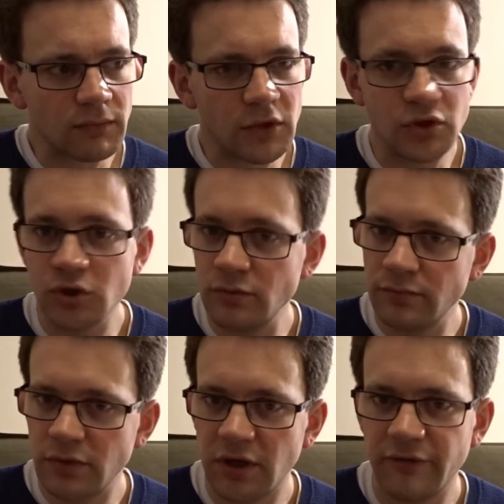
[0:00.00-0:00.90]

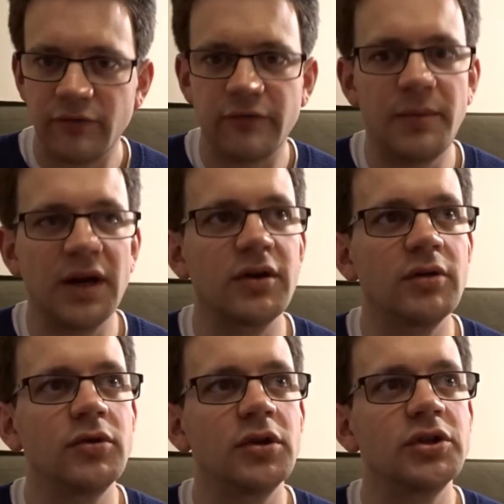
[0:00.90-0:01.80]
assume a level of
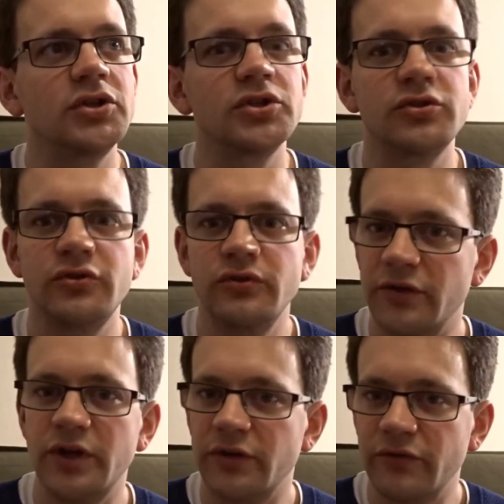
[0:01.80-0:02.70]
background knowledge
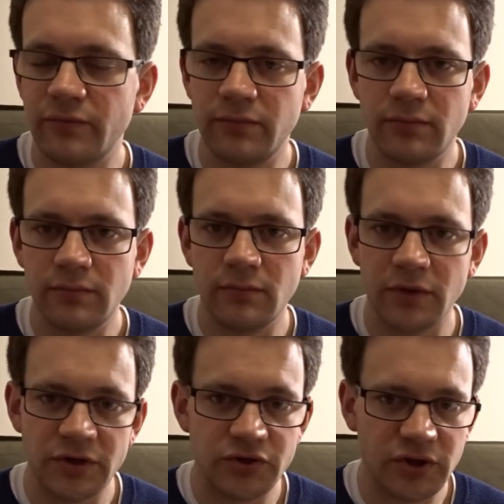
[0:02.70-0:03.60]
to get
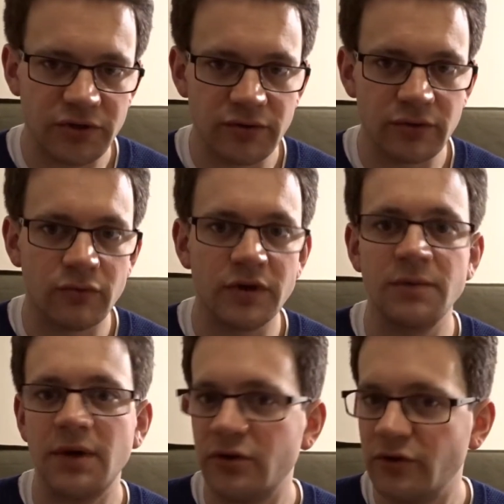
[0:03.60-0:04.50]
what he's talking
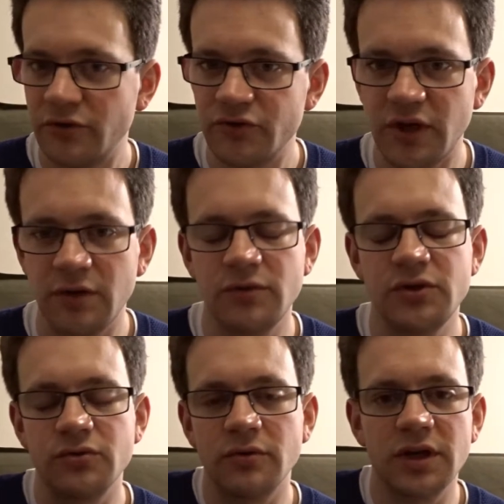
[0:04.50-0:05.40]
about, to understand what
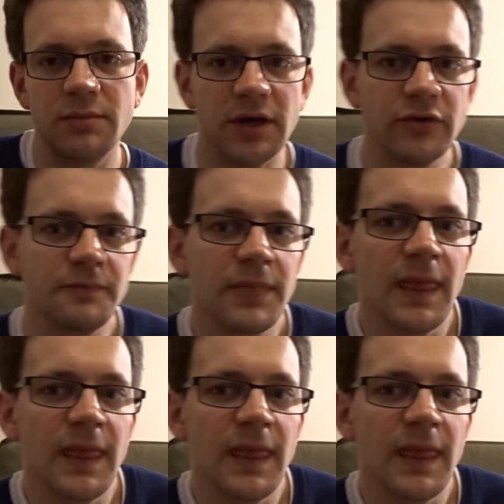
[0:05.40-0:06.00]
he's talking about.